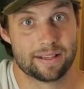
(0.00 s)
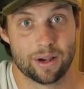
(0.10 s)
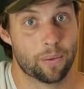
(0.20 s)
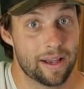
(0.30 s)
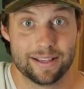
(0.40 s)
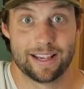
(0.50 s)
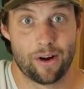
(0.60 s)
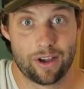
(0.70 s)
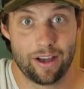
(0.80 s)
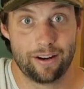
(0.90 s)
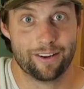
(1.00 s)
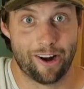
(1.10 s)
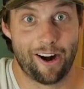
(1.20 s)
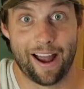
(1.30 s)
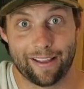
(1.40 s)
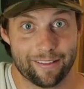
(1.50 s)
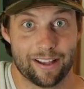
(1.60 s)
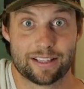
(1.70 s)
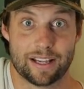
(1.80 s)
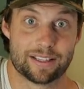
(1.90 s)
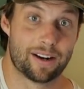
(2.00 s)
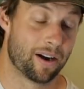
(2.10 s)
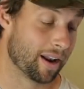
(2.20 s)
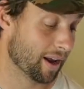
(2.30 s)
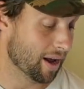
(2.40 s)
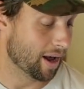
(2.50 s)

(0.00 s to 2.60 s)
So, sound good? All right, let's get started.